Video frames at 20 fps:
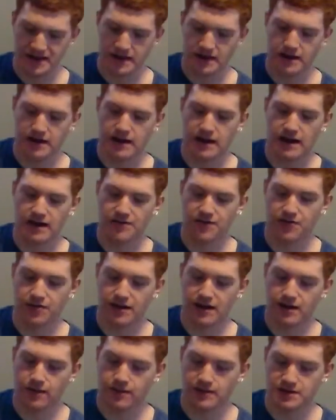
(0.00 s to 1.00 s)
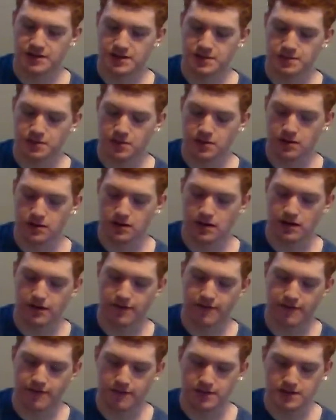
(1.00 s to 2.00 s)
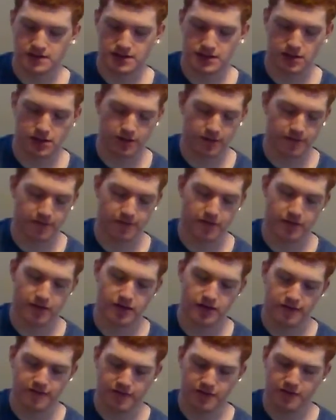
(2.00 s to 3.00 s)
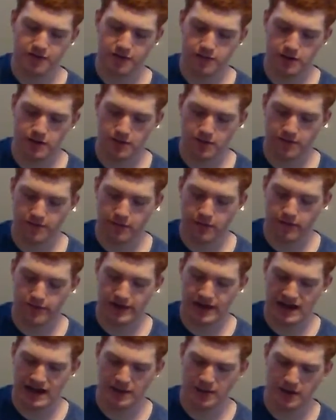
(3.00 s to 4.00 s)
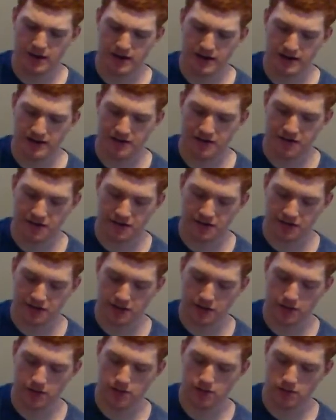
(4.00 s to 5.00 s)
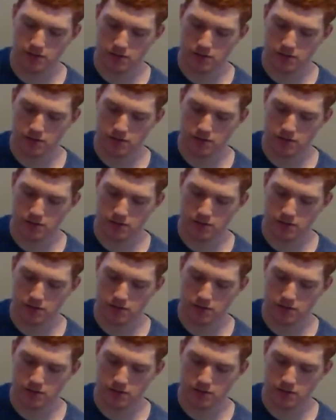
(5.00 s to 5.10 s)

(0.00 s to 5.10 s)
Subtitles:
and then after that we just pull off. So for the first one before we hammer on, it's just 2.